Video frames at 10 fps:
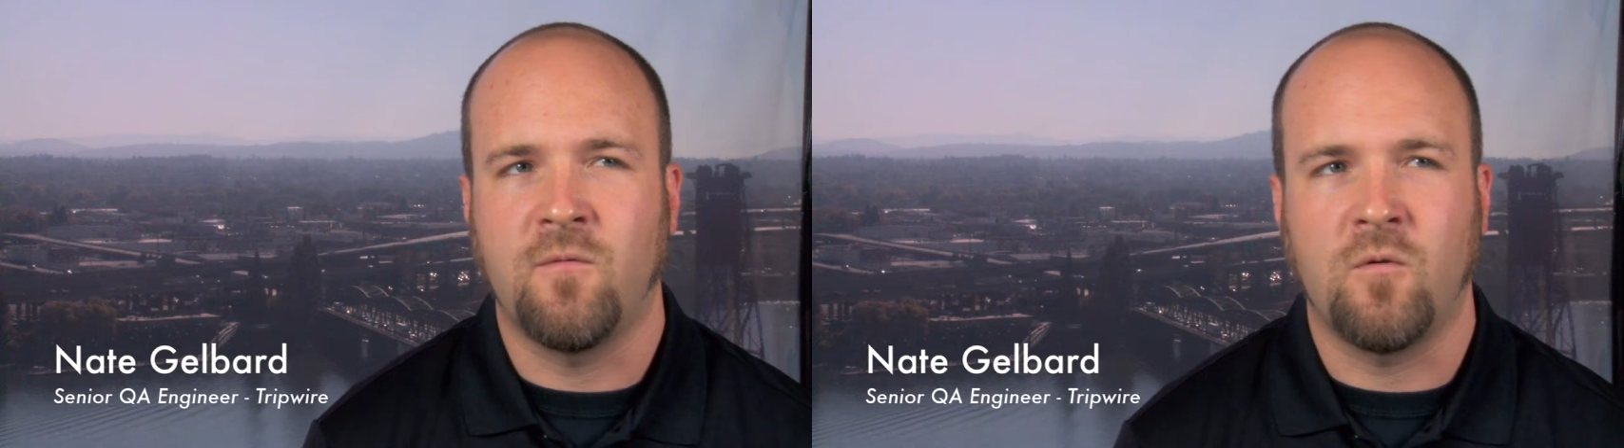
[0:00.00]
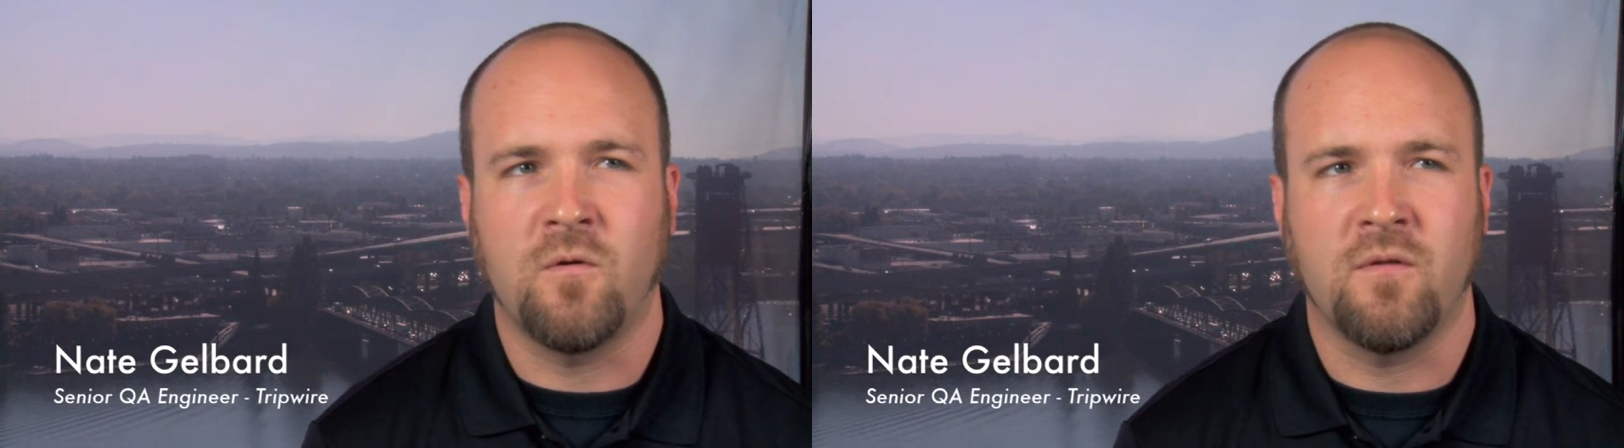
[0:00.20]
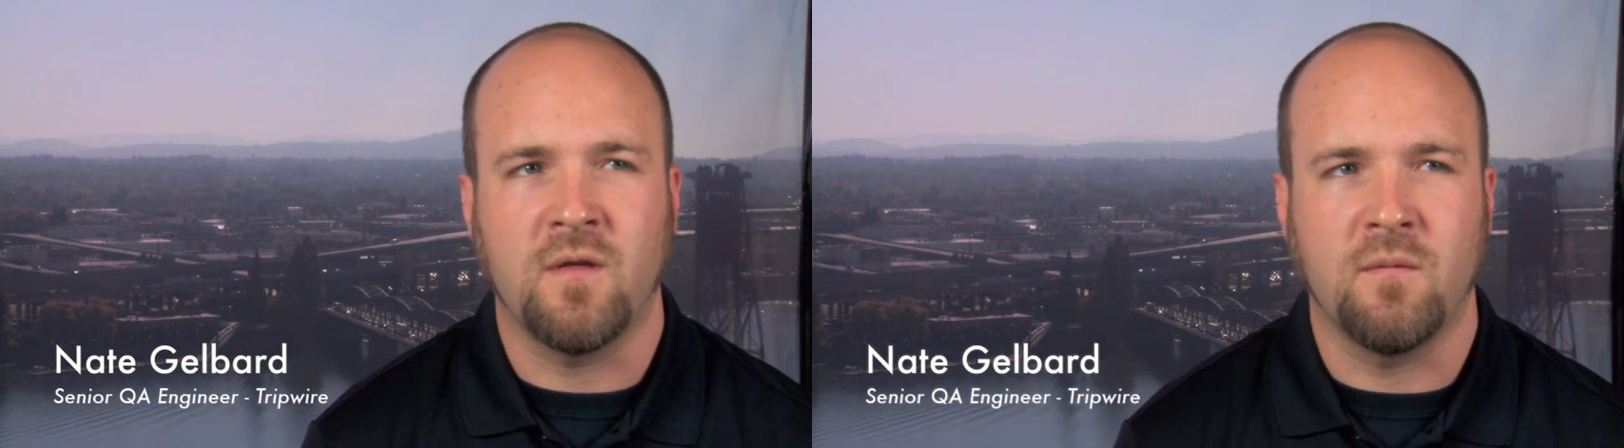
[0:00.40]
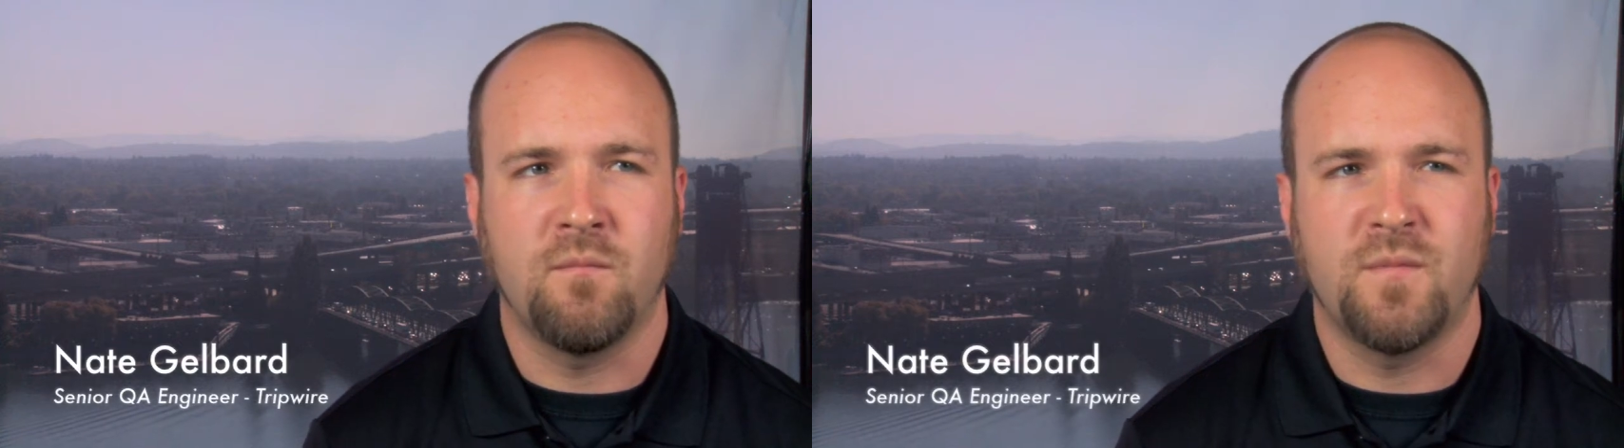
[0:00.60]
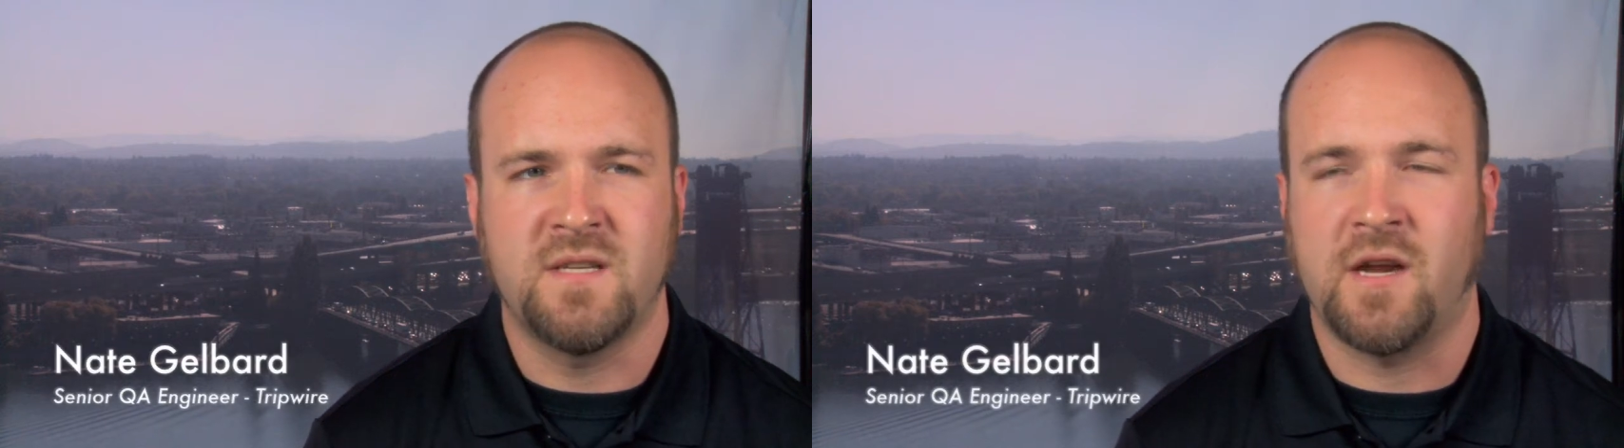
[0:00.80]
for the
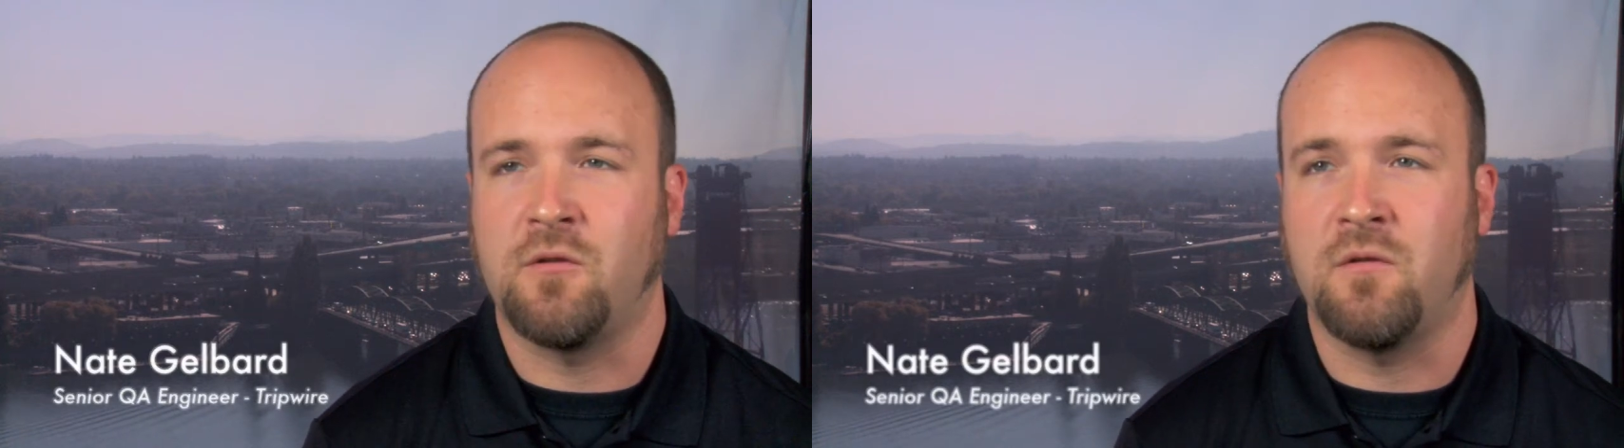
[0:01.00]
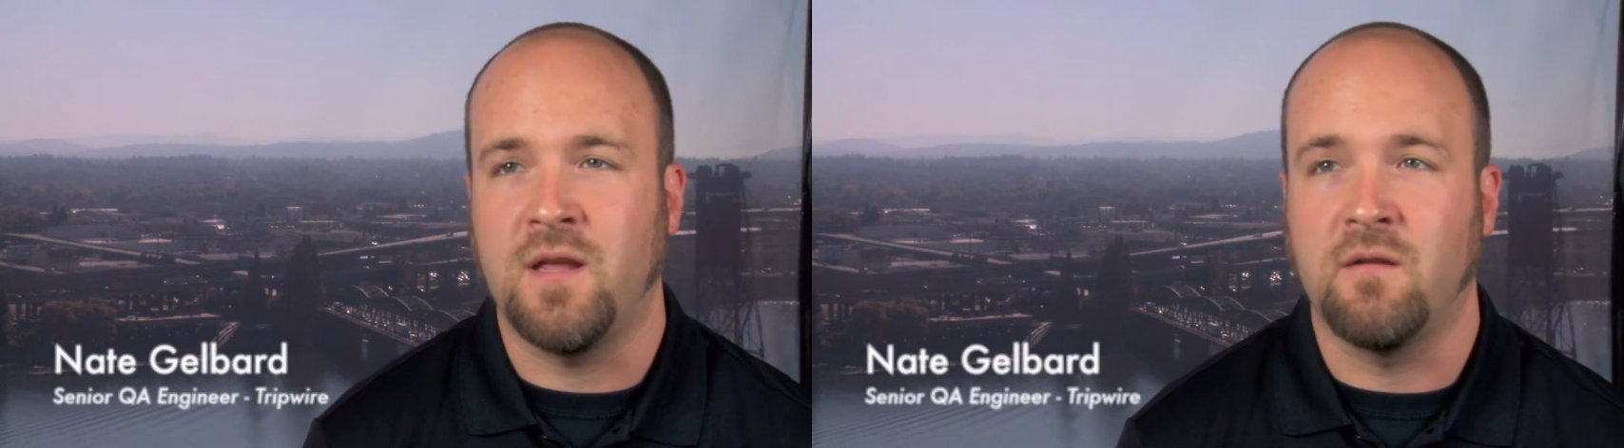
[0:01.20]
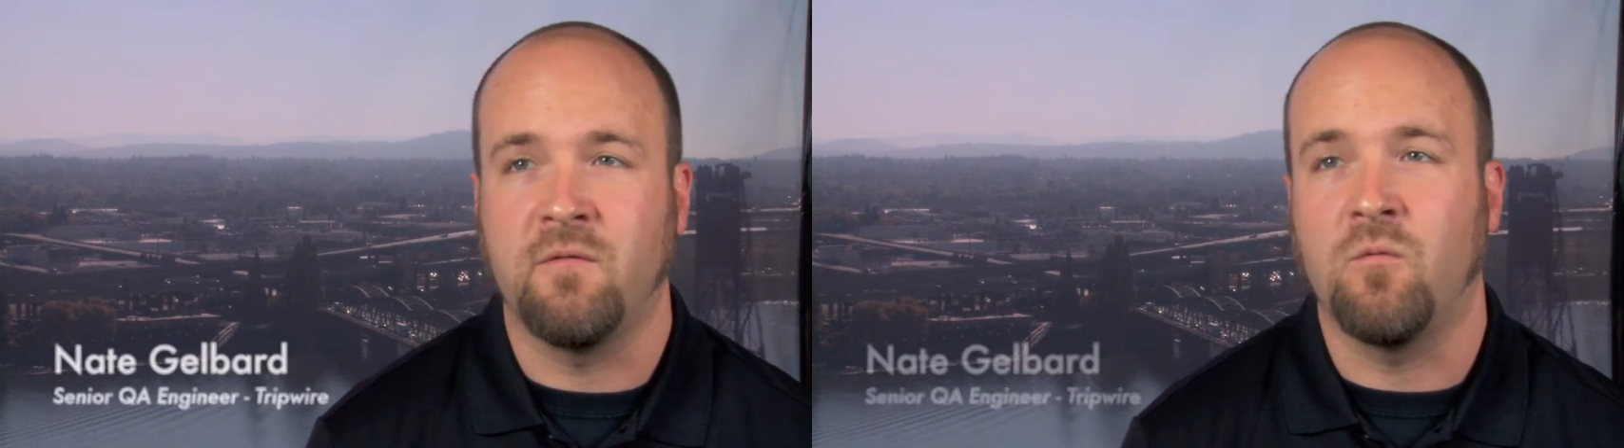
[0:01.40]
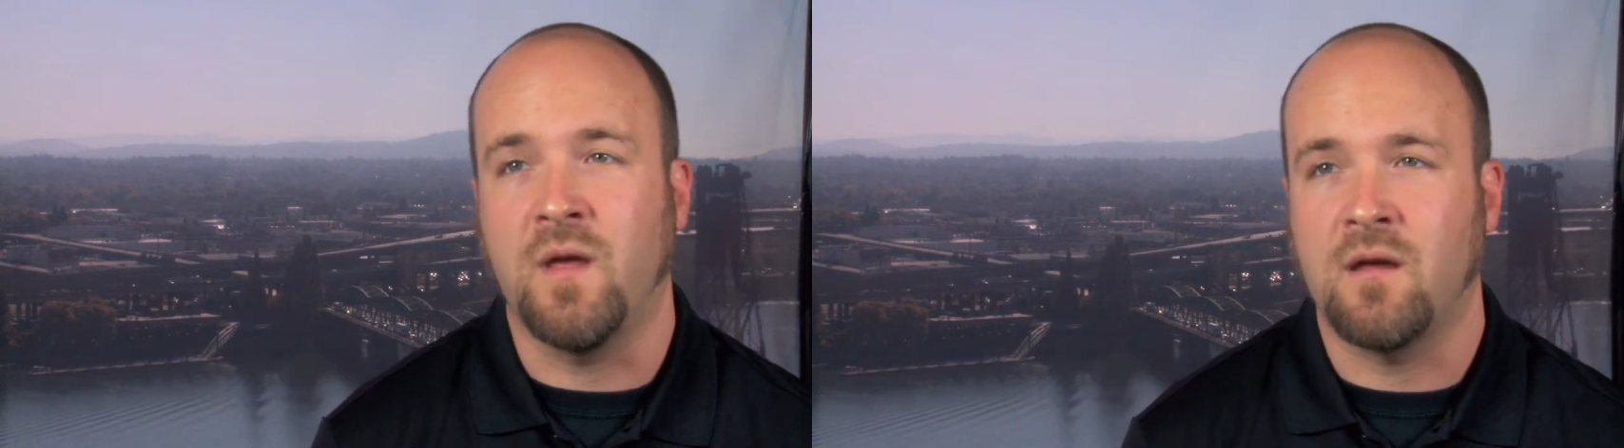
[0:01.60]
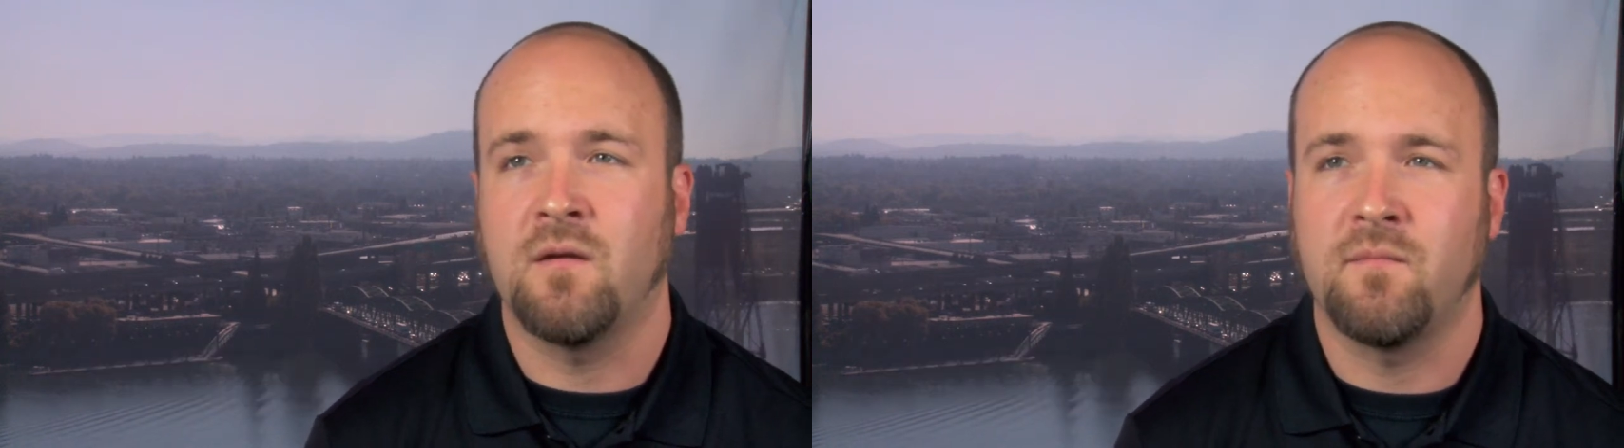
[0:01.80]
particular need of the
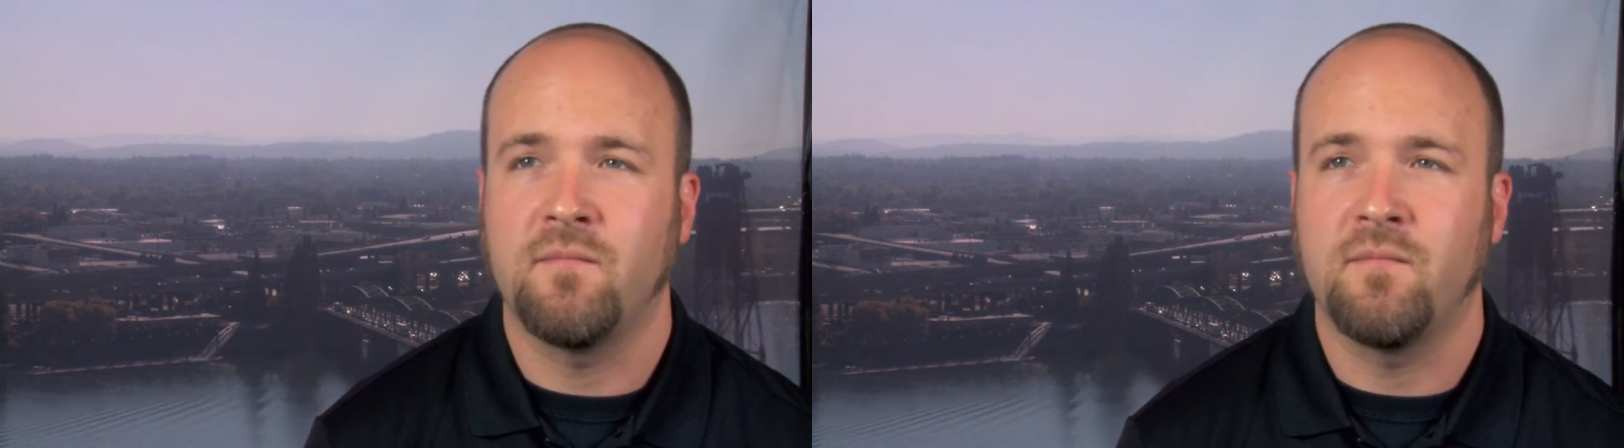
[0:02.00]
week.